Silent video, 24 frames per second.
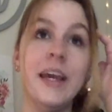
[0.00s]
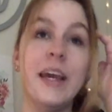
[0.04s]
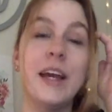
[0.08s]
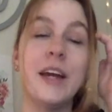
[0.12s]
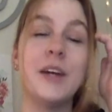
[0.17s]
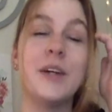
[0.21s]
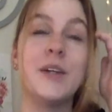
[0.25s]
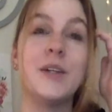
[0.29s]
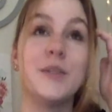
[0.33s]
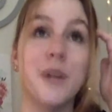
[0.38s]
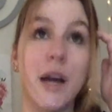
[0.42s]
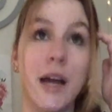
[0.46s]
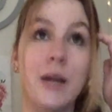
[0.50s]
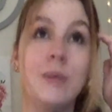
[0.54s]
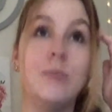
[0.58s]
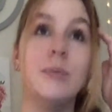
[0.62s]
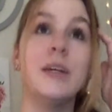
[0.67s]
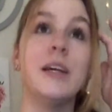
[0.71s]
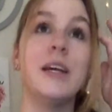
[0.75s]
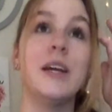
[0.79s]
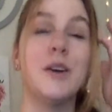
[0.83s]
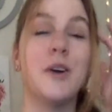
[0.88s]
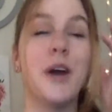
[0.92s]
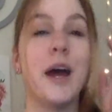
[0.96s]

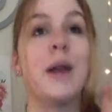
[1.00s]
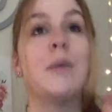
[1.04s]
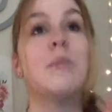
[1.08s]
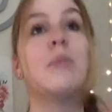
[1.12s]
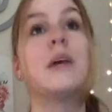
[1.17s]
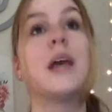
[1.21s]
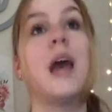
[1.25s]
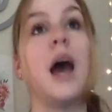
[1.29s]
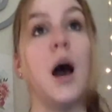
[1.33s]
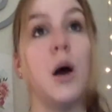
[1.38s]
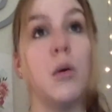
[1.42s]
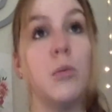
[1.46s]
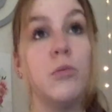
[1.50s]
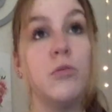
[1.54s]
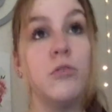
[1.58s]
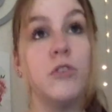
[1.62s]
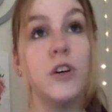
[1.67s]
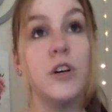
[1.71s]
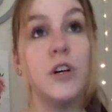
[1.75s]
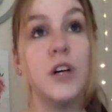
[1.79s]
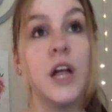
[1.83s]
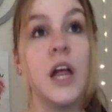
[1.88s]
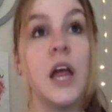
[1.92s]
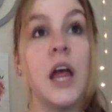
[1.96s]
incredibly, incredibly
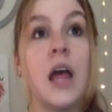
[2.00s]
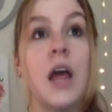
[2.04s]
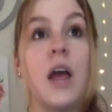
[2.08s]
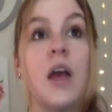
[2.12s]
helpful